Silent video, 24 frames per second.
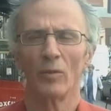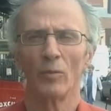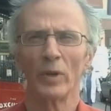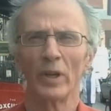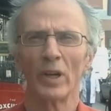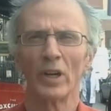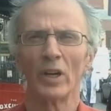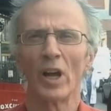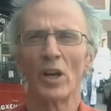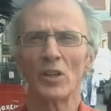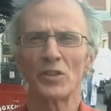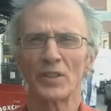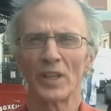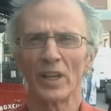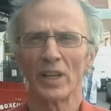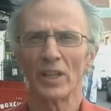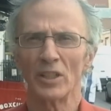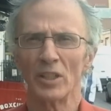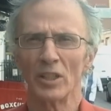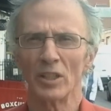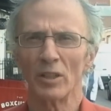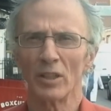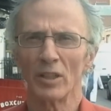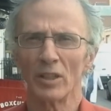We are outside
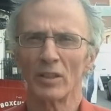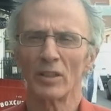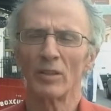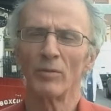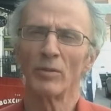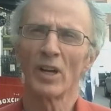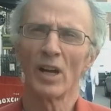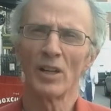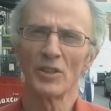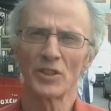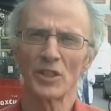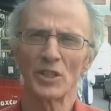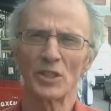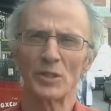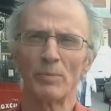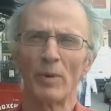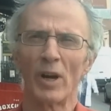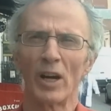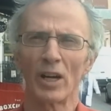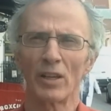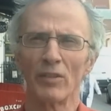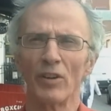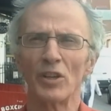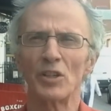the Council's
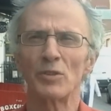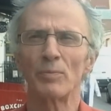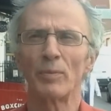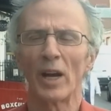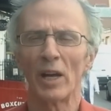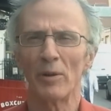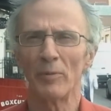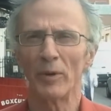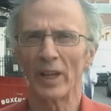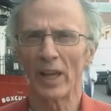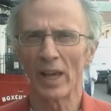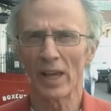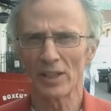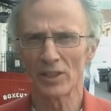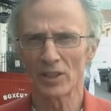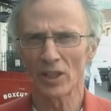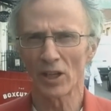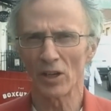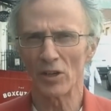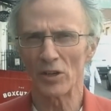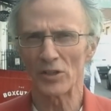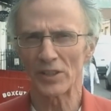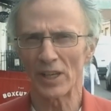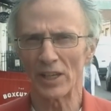Markievicz Primary
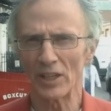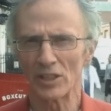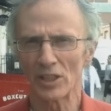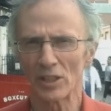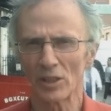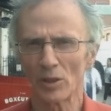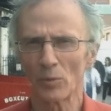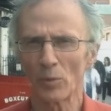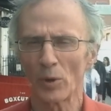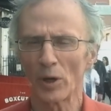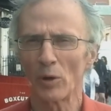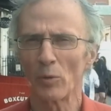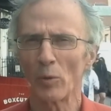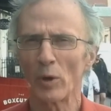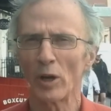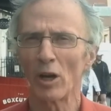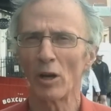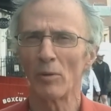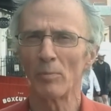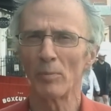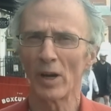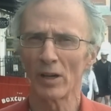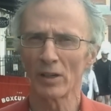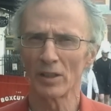Healthcare Centre, where we
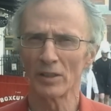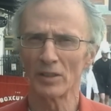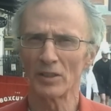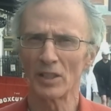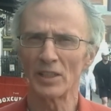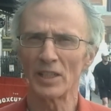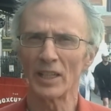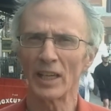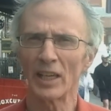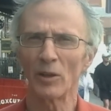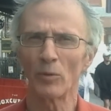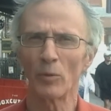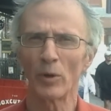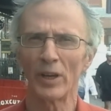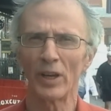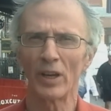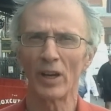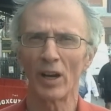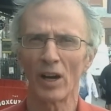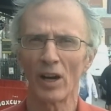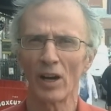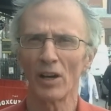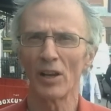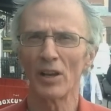are marking the day when
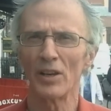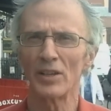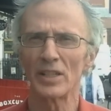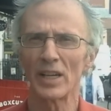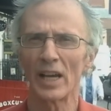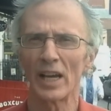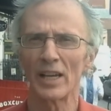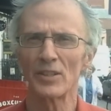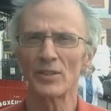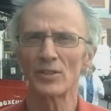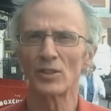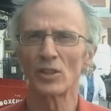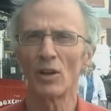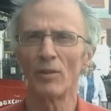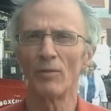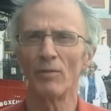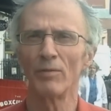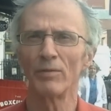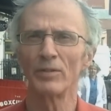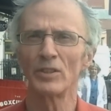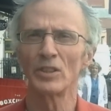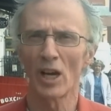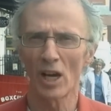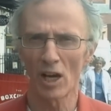Ireland has
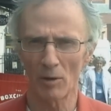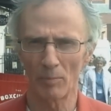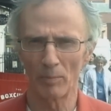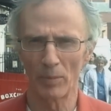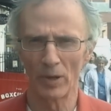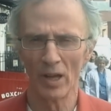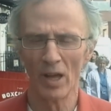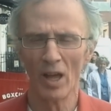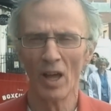come top